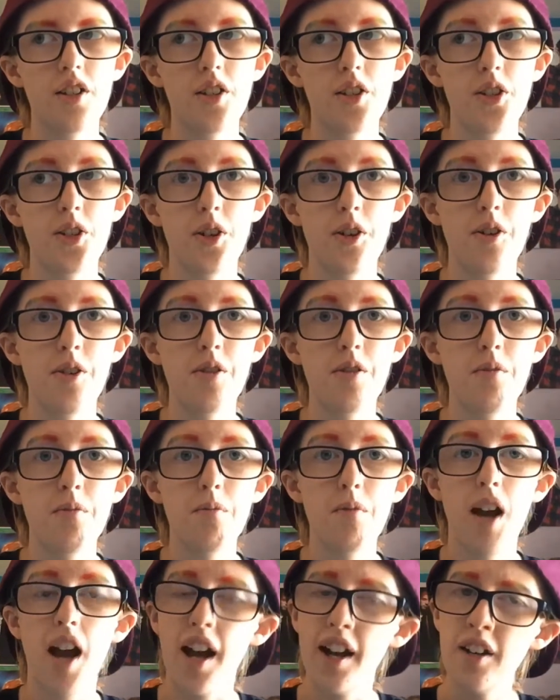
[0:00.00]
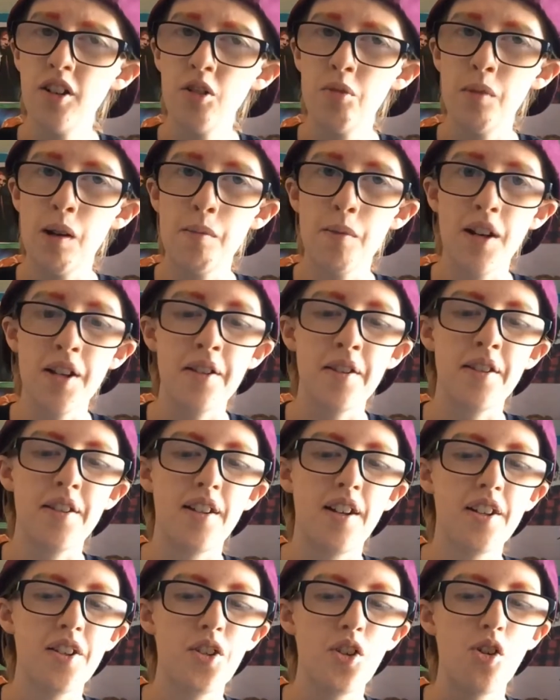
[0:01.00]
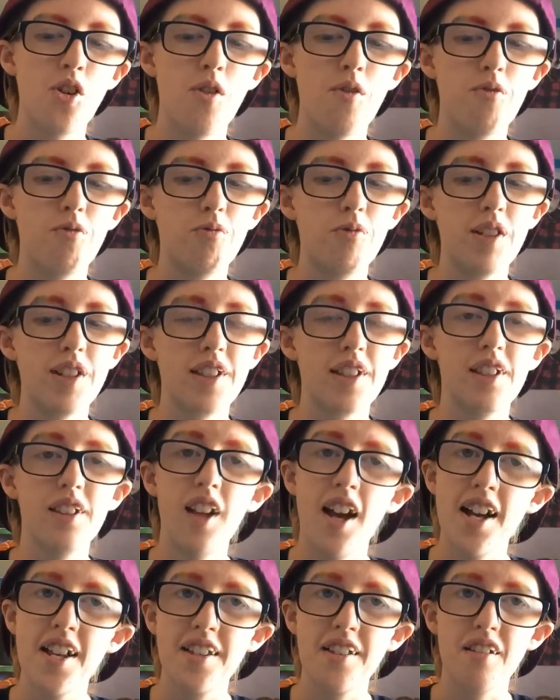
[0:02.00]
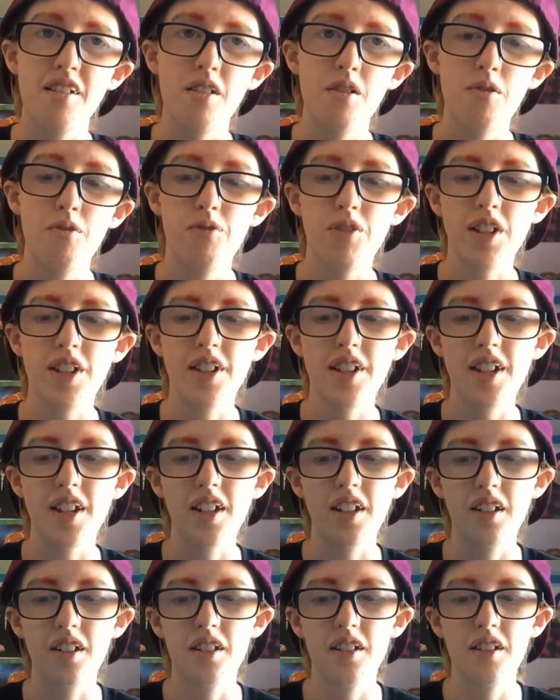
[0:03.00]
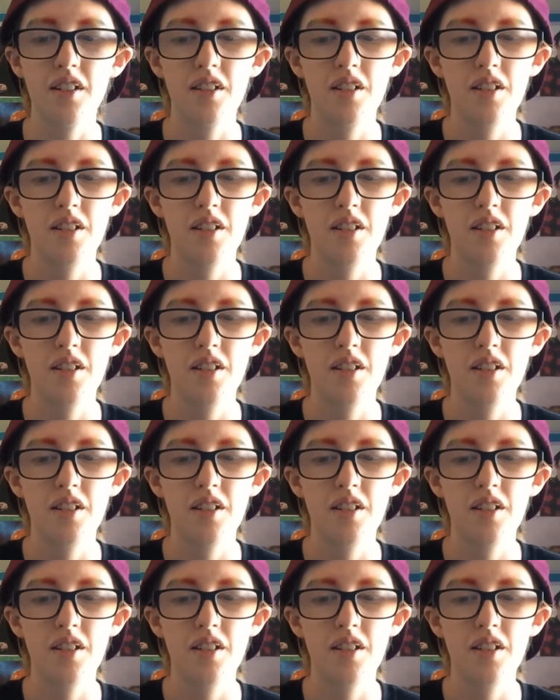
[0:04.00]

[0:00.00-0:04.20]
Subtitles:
So, Annie on My Mind starts off with Liza feeling